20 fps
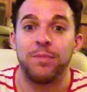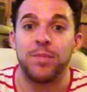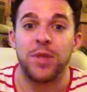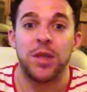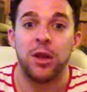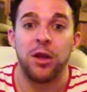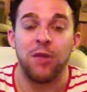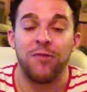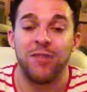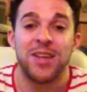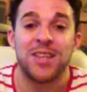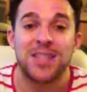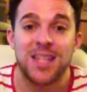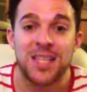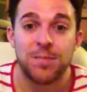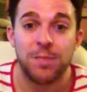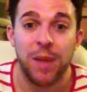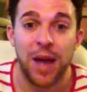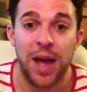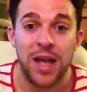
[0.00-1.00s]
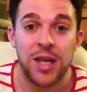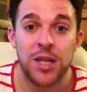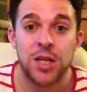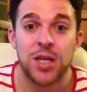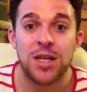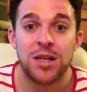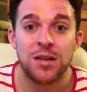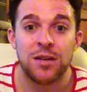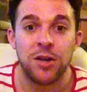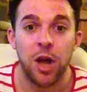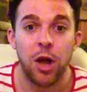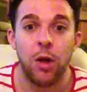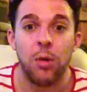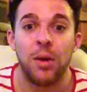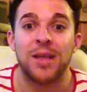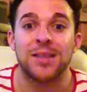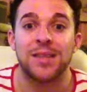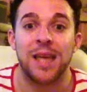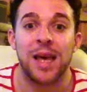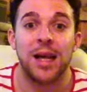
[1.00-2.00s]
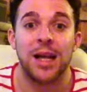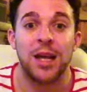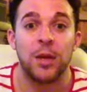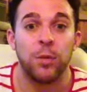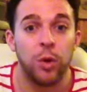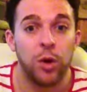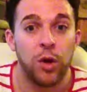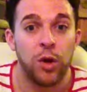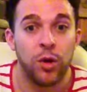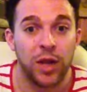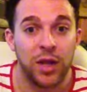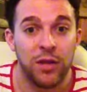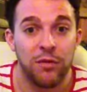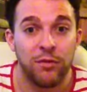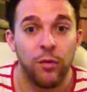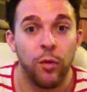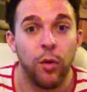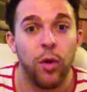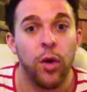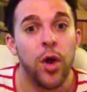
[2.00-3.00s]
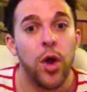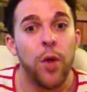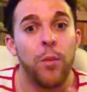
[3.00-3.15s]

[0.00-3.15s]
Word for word: you know, a vintage band, you need to know exactly what you're looking for